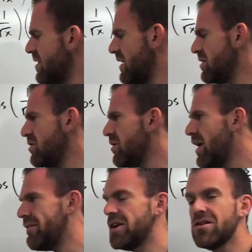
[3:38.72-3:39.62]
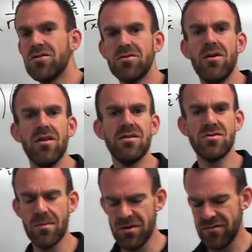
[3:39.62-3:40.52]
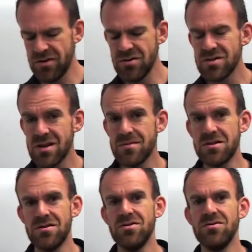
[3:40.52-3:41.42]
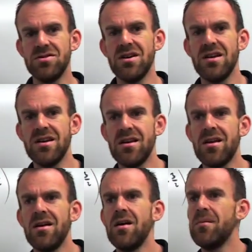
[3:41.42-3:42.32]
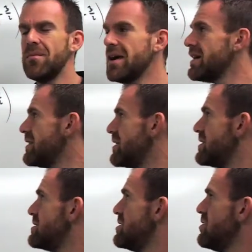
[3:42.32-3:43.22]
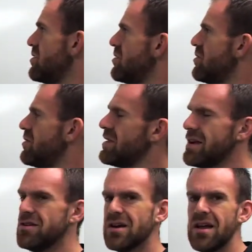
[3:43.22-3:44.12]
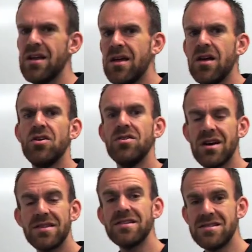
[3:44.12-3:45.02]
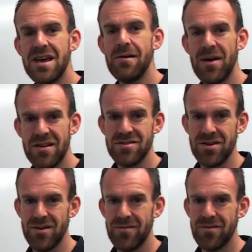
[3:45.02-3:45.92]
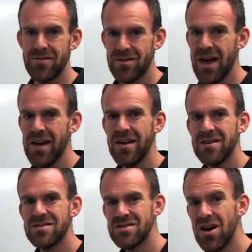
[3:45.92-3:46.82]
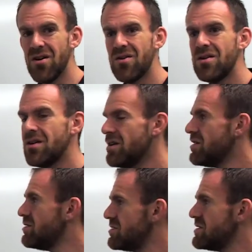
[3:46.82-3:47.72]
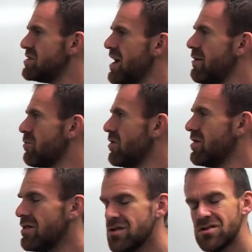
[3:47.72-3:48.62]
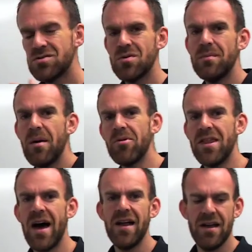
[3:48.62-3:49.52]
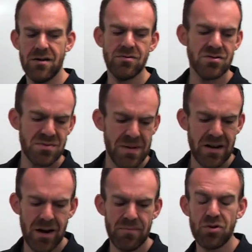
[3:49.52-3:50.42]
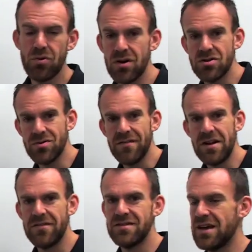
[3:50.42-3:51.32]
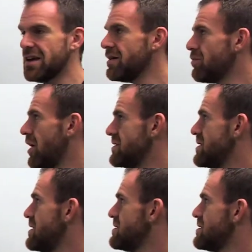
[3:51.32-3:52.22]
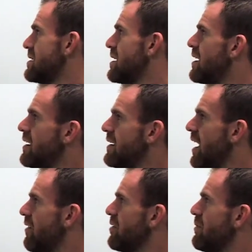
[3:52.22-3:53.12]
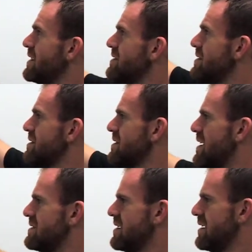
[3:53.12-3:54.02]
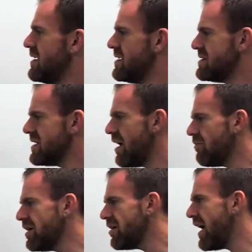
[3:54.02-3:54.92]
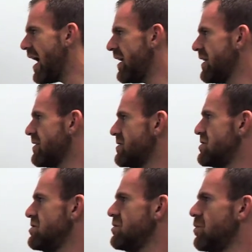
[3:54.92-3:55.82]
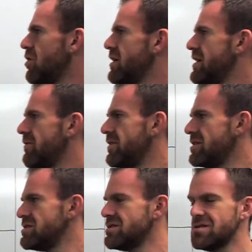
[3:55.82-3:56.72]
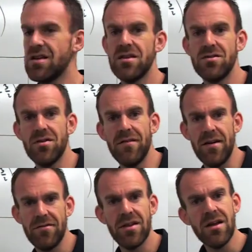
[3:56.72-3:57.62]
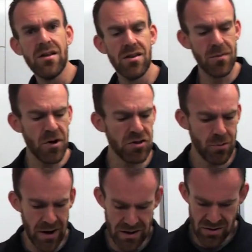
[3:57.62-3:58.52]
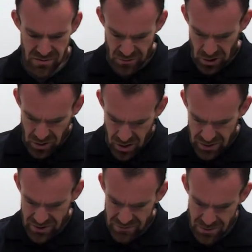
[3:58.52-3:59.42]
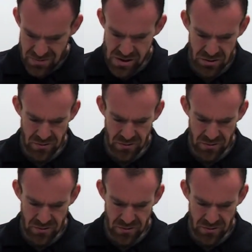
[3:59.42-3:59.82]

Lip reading: than you having to go through all the trouble of u substitution, making this u, then you get the same answer. Okay? So use the chain rule, just remember that, and it will speed up your derivative taking process. Now, the rest of this lesson is that we are adding 2 more definitions of the derivative. They're both quite useful. I'll give them to you